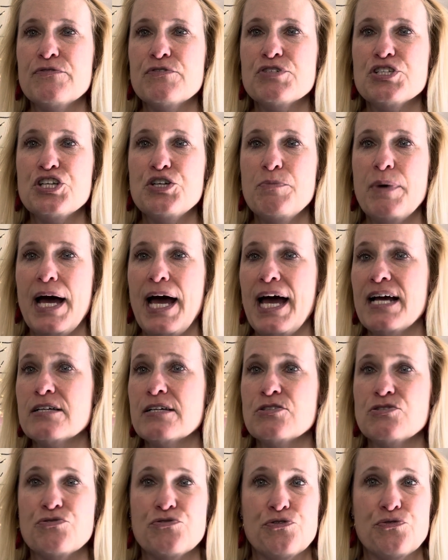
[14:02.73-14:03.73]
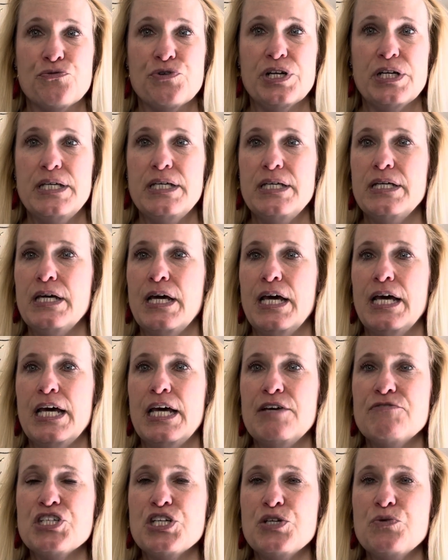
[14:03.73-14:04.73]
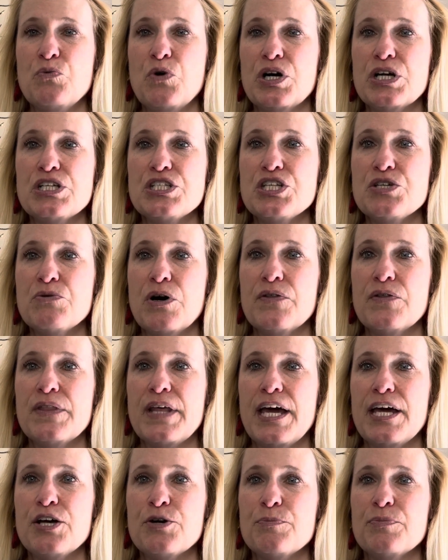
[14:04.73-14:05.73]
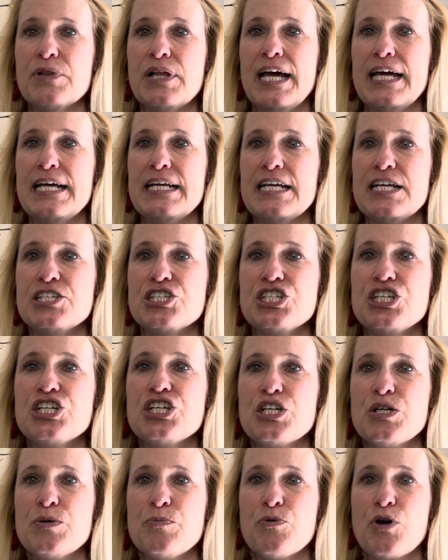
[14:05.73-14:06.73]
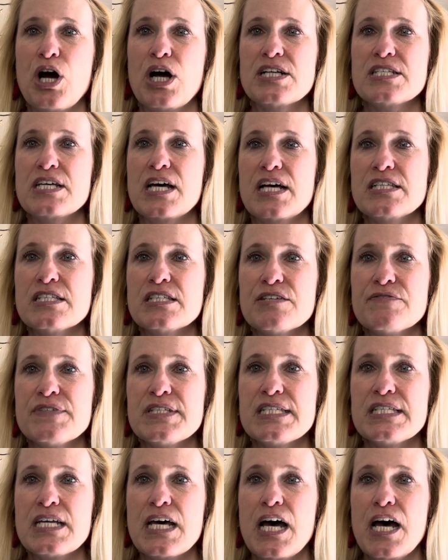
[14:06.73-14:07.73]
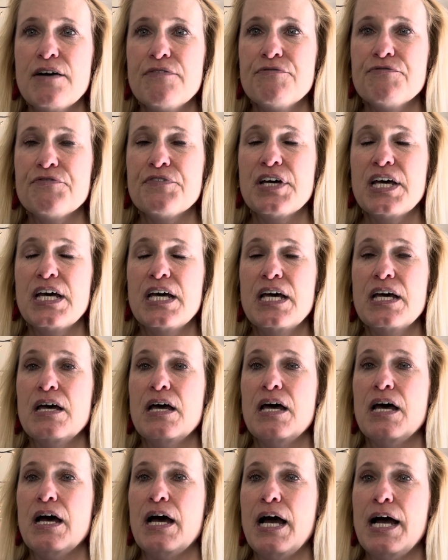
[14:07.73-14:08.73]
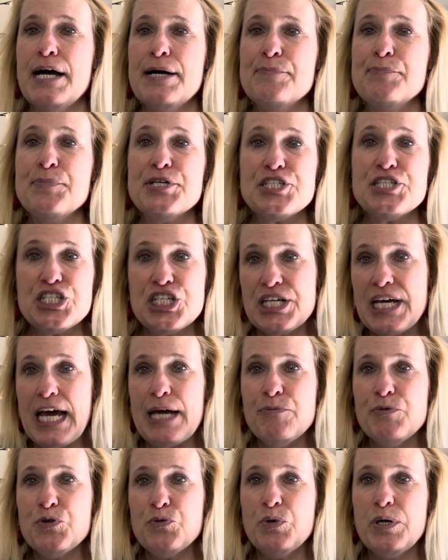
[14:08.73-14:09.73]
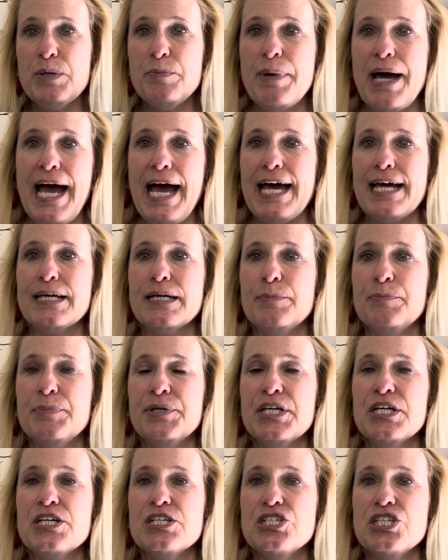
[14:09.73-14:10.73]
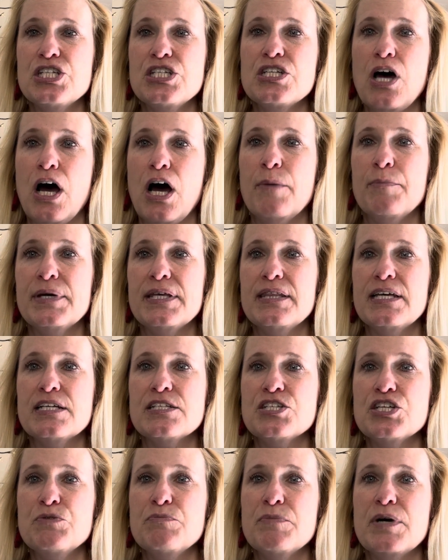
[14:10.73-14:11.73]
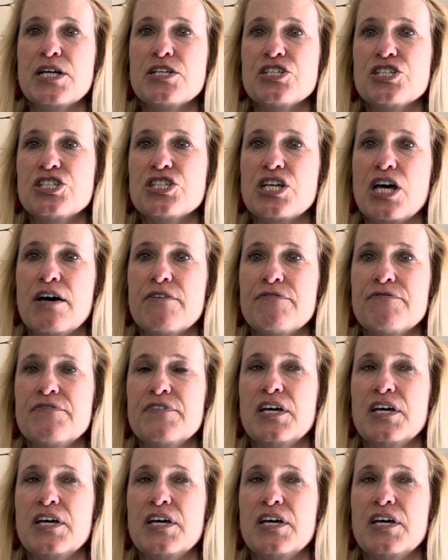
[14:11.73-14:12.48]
2 bags or 3 if she wanted to on that airplane, and she could have brought tons of stuff, but she came with 1 bag because she taught me that too much stuff